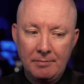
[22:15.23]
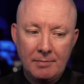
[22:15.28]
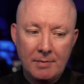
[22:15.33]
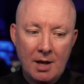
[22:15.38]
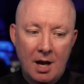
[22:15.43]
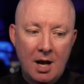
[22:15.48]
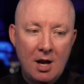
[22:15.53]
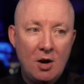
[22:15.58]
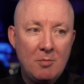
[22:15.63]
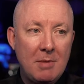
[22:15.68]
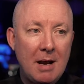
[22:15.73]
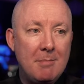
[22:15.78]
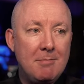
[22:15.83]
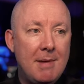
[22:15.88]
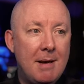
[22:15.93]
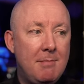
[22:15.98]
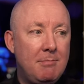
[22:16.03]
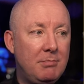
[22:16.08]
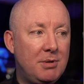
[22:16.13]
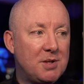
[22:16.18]
I hope my
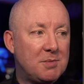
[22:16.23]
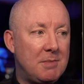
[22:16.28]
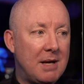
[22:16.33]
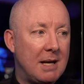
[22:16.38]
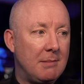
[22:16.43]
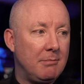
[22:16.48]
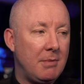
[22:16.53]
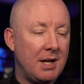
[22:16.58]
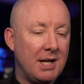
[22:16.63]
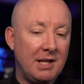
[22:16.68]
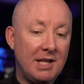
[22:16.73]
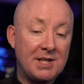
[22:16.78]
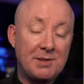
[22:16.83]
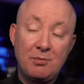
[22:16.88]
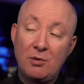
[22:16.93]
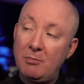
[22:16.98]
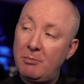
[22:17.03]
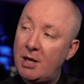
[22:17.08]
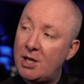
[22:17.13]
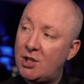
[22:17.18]
members make money. That's
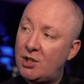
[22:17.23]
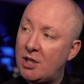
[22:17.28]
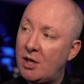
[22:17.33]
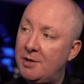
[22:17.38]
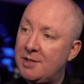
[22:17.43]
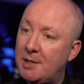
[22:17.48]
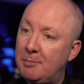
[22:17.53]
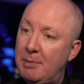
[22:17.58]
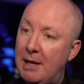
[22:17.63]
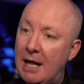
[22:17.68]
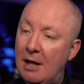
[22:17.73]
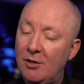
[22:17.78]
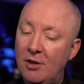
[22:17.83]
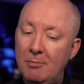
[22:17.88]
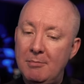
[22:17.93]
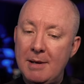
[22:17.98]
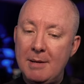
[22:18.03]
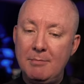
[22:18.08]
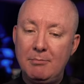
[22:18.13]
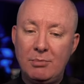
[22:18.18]
what my show's about, the
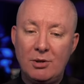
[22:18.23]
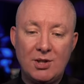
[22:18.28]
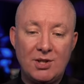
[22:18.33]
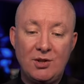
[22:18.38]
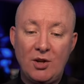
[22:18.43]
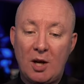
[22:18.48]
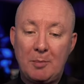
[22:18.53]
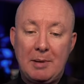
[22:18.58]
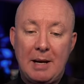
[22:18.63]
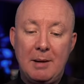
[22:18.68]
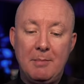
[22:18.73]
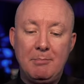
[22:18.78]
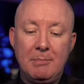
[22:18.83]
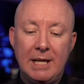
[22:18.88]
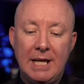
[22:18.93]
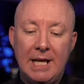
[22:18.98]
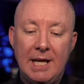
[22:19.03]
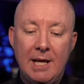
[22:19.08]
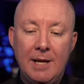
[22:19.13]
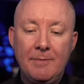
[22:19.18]
members. Not about
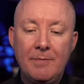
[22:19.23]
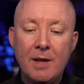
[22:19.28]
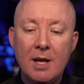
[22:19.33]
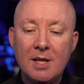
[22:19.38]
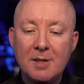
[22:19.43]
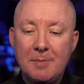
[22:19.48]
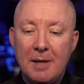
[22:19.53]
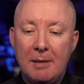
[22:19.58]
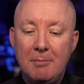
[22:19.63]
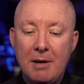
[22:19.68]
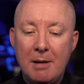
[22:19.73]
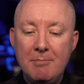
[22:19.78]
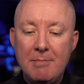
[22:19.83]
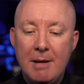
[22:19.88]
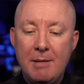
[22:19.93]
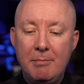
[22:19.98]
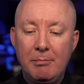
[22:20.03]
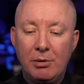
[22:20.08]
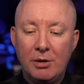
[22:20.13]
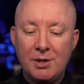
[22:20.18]
me, it's about my
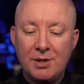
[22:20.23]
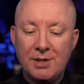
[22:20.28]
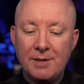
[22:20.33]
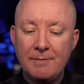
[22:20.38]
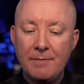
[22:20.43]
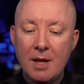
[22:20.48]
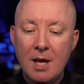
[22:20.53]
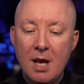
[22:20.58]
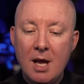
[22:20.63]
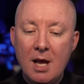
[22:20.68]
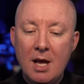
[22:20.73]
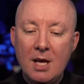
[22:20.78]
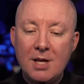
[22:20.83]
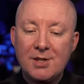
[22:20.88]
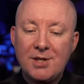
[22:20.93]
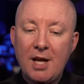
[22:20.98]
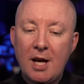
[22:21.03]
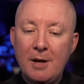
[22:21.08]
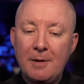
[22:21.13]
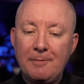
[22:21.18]
members.
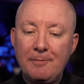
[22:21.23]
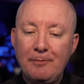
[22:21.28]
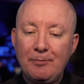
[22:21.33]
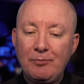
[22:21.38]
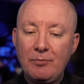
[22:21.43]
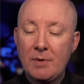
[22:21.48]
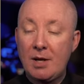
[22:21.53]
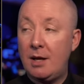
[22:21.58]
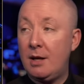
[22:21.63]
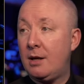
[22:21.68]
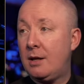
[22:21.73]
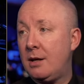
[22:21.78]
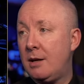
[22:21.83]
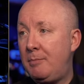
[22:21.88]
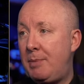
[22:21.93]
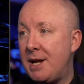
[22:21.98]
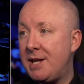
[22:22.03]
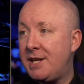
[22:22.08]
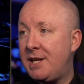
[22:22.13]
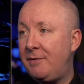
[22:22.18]
So,
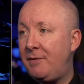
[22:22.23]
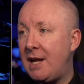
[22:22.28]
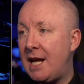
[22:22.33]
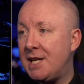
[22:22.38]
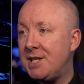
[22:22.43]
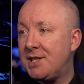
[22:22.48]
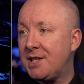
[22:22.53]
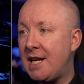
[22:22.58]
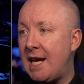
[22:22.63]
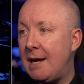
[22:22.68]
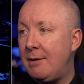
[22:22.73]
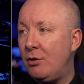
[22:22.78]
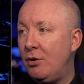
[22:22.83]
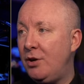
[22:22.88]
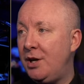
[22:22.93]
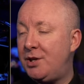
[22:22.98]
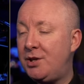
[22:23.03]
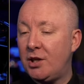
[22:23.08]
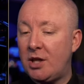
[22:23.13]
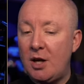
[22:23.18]
competitive landscape, you
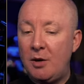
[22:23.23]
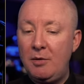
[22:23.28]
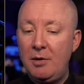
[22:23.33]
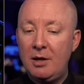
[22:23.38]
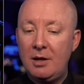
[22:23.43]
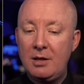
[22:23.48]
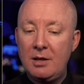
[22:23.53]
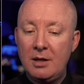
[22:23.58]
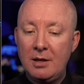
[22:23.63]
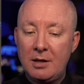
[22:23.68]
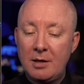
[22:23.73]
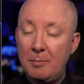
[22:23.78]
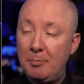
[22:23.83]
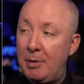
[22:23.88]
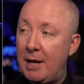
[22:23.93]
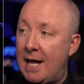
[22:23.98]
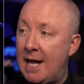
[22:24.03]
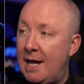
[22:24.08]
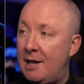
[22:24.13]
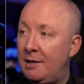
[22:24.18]
need to go and
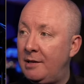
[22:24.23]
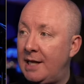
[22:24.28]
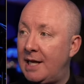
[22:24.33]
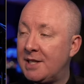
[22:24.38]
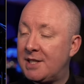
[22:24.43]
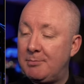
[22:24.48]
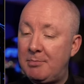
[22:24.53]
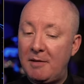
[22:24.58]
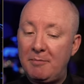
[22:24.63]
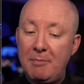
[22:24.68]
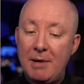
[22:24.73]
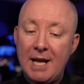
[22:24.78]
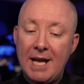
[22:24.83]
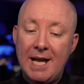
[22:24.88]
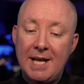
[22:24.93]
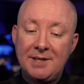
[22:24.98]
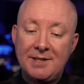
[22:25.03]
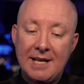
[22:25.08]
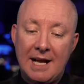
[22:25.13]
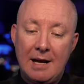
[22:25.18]
compare. Links above my
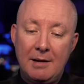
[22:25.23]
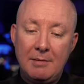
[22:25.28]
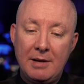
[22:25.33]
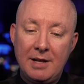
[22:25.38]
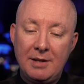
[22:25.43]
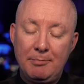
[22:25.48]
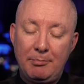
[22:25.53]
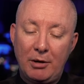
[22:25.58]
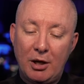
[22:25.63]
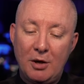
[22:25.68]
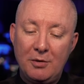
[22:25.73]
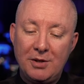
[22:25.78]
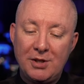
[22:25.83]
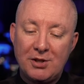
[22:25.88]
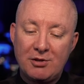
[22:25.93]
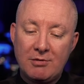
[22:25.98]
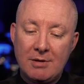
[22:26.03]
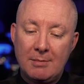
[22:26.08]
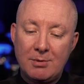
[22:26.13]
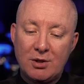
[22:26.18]
head, down in below in the
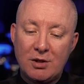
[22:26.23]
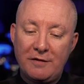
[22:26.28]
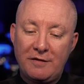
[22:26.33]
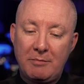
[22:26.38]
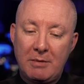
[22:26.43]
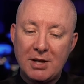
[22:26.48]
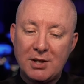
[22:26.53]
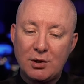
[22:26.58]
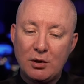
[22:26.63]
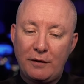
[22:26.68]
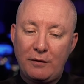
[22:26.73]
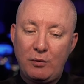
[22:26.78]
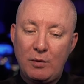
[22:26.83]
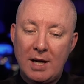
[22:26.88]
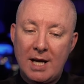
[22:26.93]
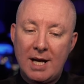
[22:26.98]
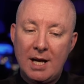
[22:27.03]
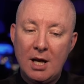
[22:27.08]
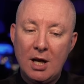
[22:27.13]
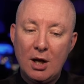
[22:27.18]
description for my
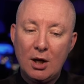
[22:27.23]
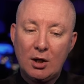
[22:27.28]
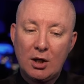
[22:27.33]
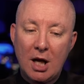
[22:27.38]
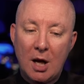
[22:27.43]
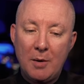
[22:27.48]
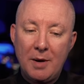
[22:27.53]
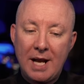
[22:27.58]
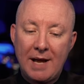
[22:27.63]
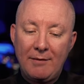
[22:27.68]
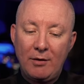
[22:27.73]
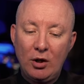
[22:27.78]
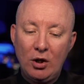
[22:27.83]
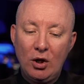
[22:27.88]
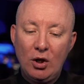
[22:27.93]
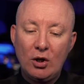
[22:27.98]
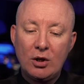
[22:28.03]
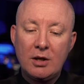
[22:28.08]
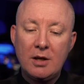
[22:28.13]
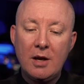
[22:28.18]
software. Go and have a
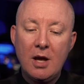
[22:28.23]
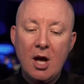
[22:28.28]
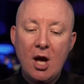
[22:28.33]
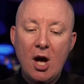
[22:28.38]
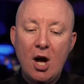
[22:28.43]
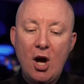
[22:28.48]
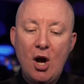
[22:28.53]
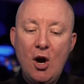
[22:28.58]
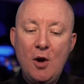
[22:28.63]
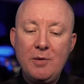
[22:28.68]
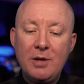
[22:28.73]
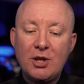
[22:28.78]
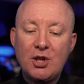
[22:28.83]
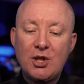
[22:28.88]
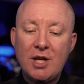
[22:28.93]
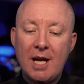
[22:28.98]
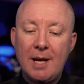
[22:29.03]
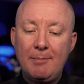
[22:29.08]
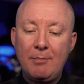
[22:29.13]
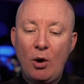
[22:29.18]
look.
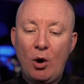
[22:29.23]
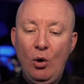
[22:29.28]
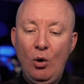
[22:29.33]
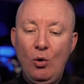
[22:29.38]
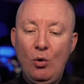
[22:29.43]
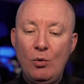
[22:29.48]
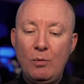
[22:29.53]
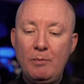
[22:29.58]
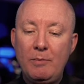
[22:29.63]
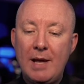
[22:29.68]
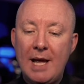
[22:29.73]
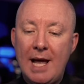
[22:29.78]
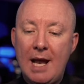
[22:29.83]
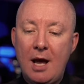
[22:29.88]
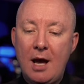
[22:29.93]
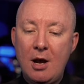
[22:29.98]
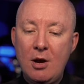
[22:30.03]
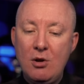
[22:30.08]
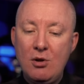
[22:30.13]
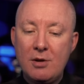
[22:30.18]
Ownership. Oh,
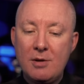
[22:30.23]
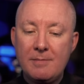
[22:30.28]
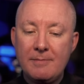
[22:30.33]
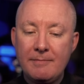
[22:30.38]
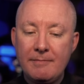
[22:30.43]
hello.